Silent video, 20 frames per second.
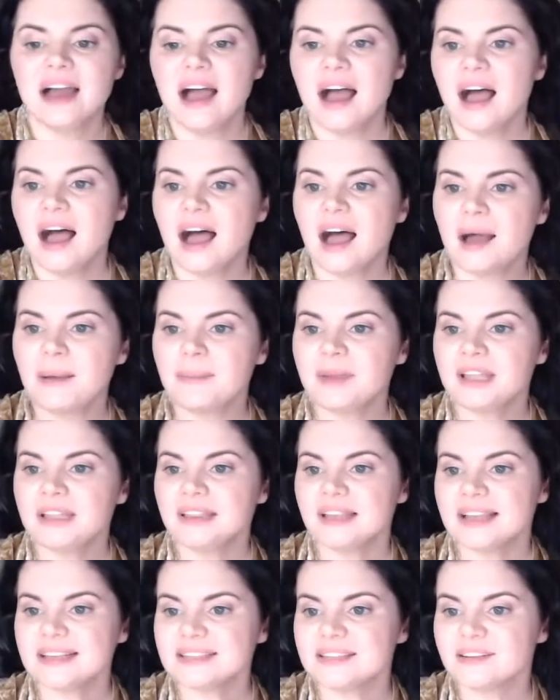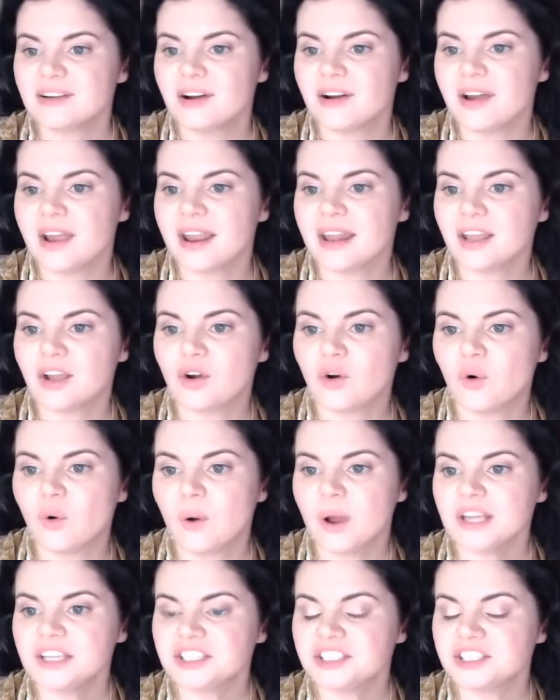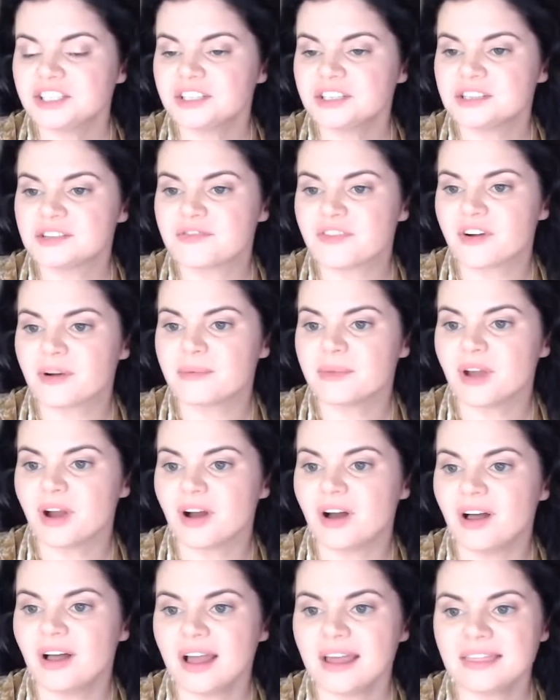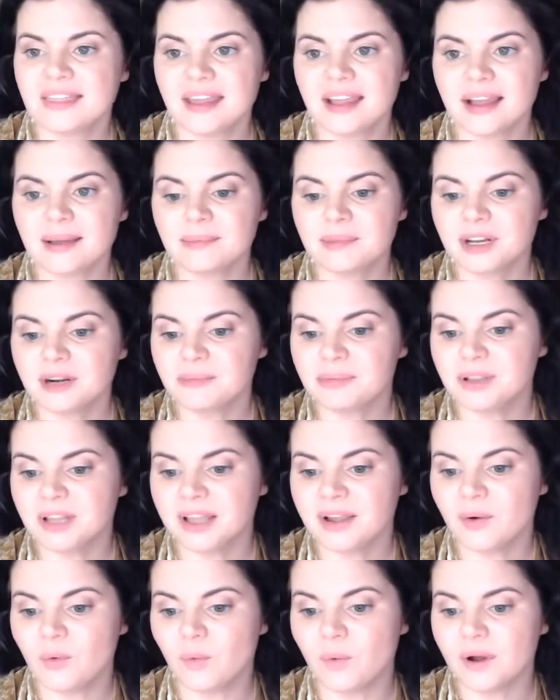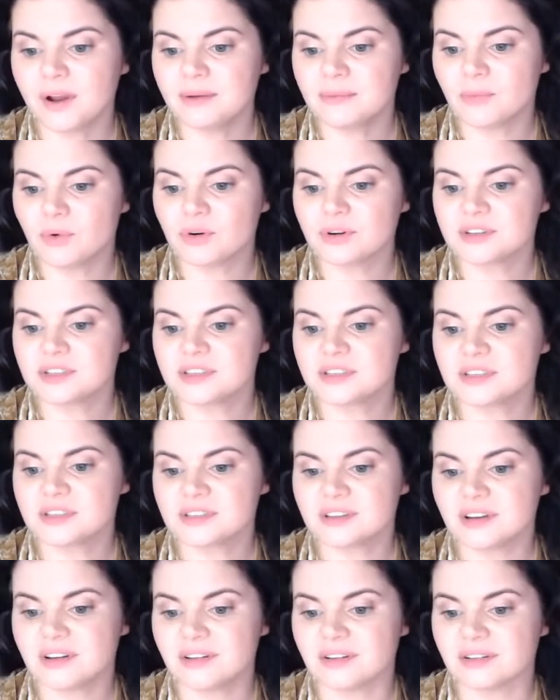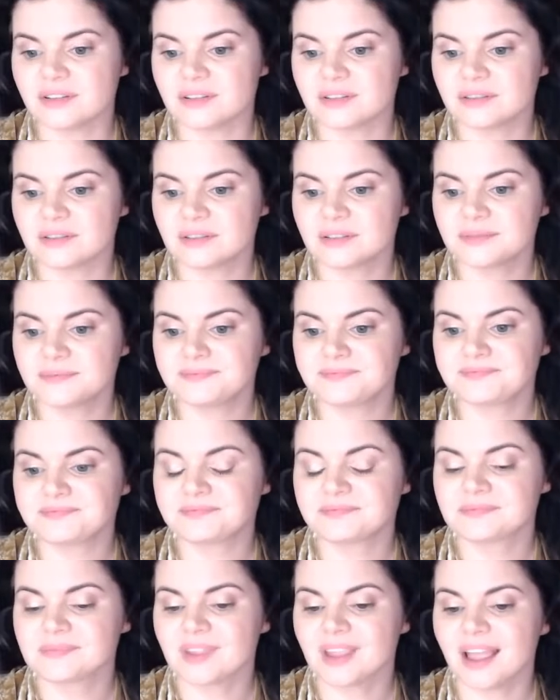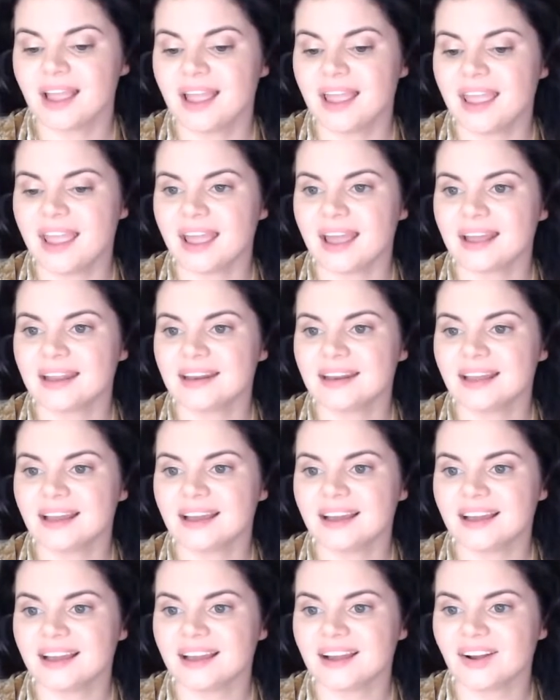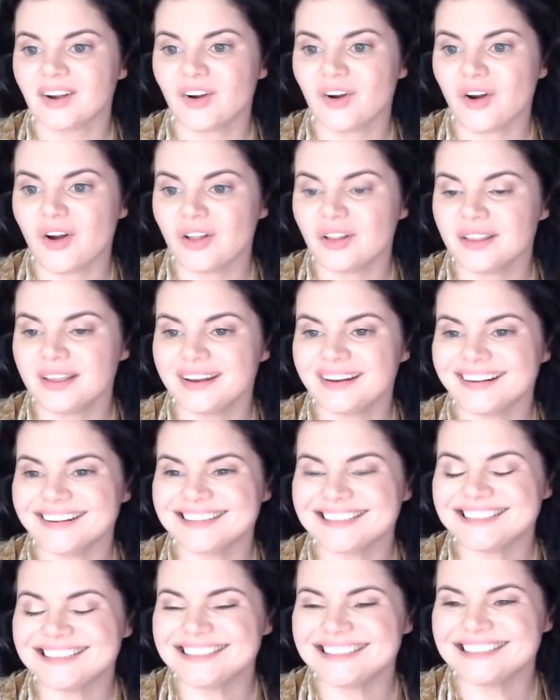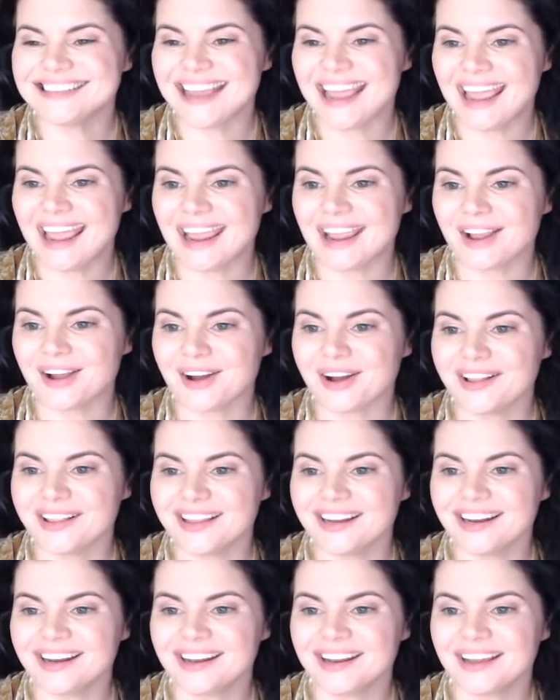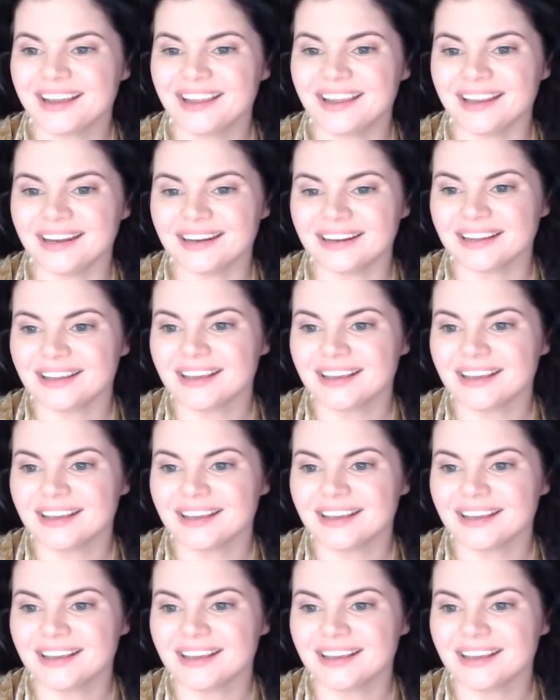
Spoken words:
Unless there are any questions from y'all, I think I'm going to play one more song and call it a day, call it a night.